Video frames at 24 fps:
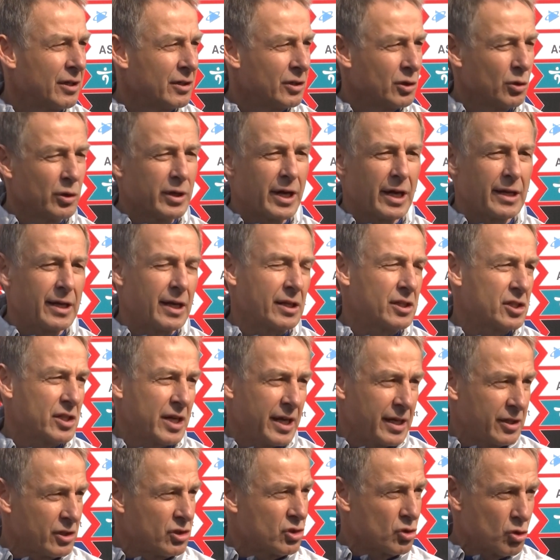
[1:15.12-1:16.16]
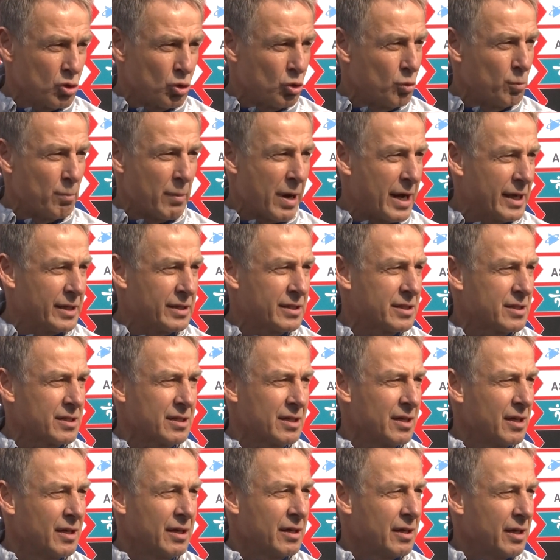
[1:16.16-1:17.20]
You cannot change too much
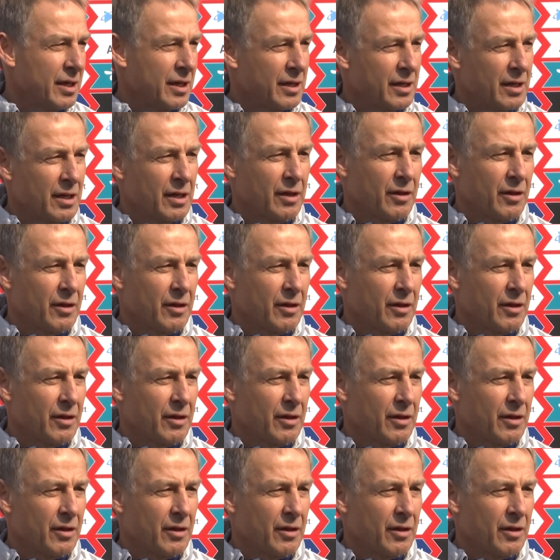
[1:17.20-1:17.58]
in